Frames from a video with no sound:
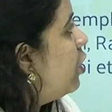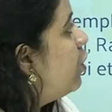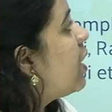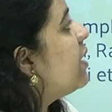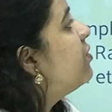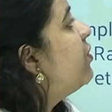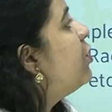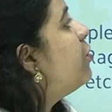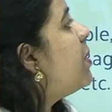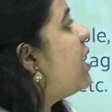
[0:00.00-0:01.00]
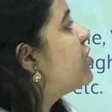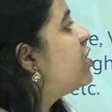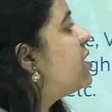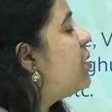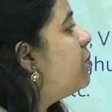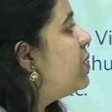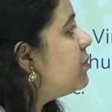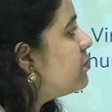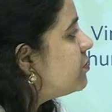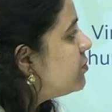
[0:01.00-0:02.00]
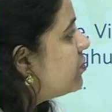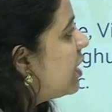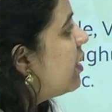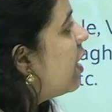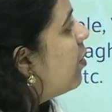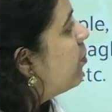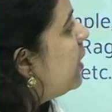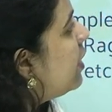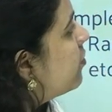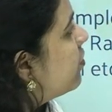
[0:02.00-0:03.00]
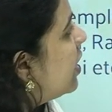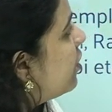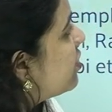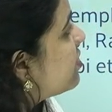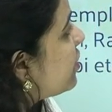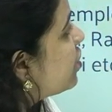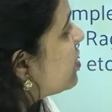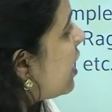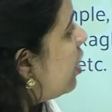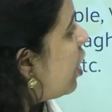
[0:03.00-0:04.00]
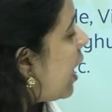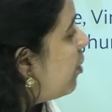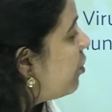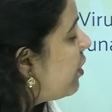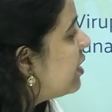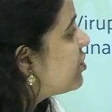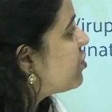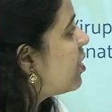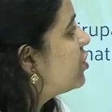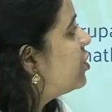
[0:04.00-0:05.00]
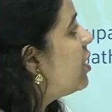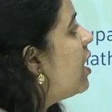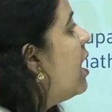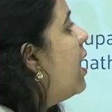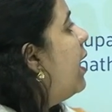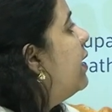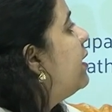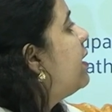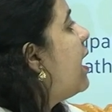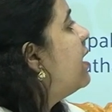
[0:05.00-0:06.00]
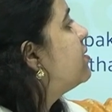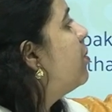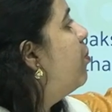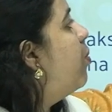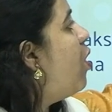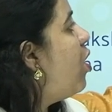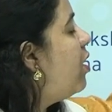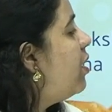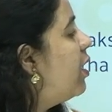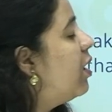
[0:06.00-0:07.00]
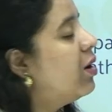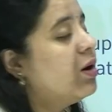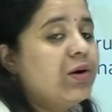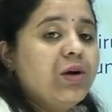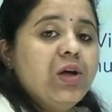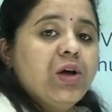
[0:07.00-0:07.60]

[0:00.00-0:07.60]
Look at the Virupaksha temple in Hampi. It was such an elaborate structure and it has a